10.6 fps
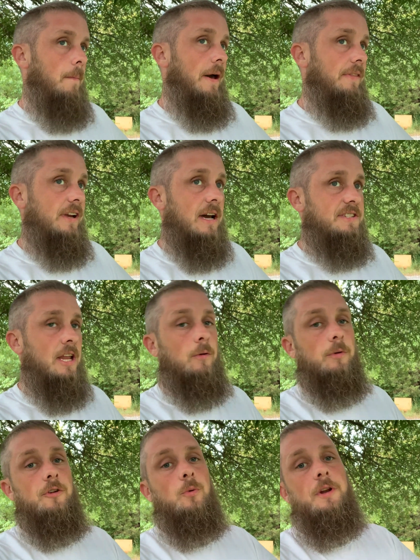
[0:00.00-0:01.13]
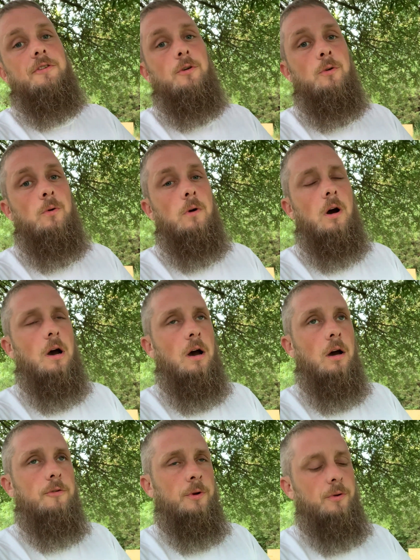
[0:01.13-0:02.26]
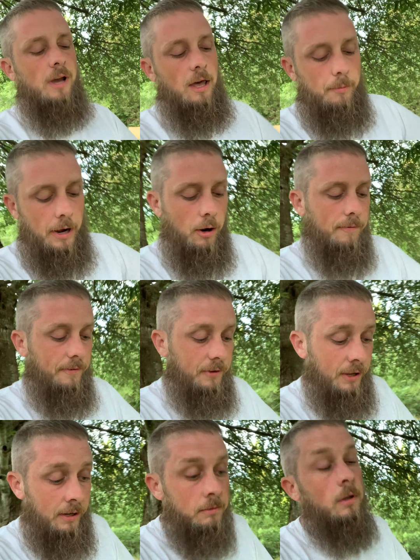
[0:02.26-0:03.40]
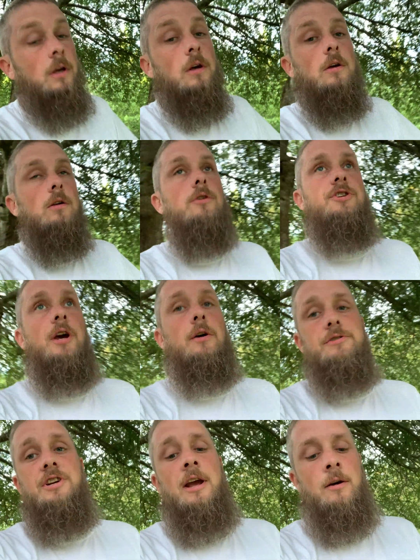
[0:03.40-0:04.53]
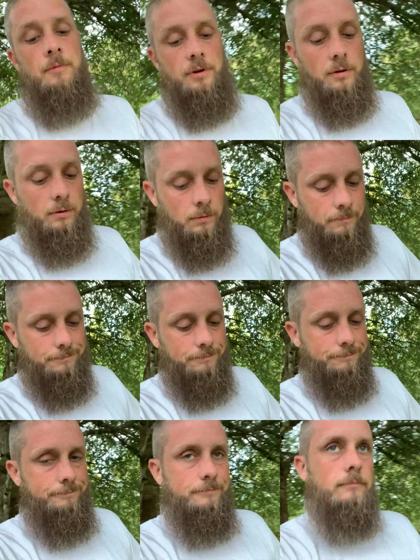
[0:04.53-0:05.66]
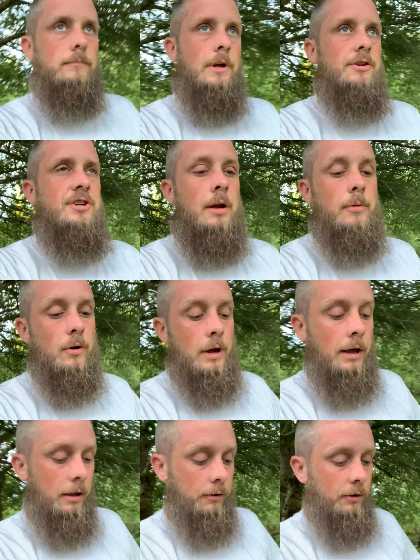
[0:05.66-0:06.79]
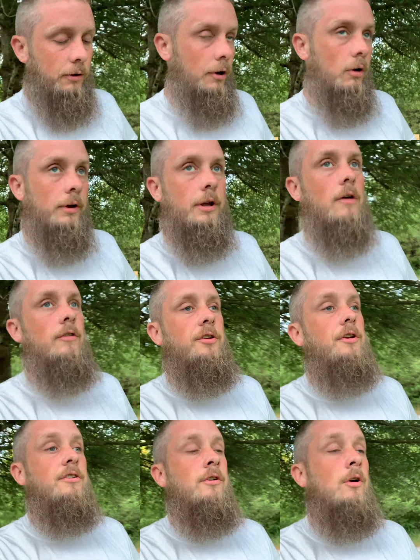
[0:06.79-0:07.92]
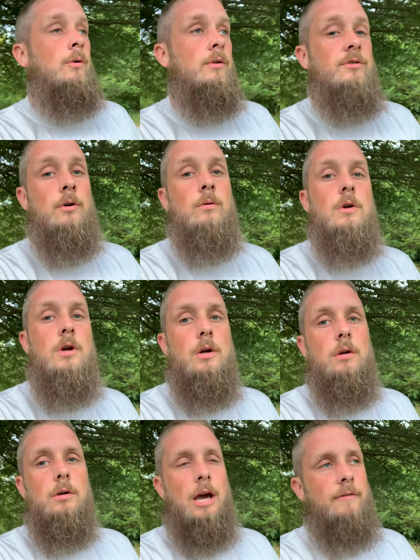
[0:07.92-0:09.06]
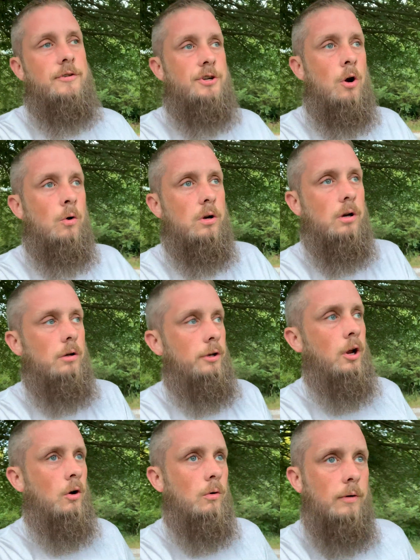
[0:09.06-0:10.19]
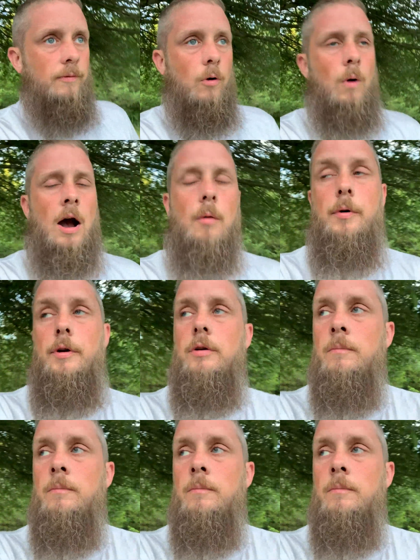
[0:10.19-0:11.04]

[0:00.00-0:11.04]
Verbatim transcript: about the guy standing with a 22, uh, 22 caliber AR-15, shells jammed in the chamber, and you know he obviously doesn't know it. So kind of a joke, you know, for a while. But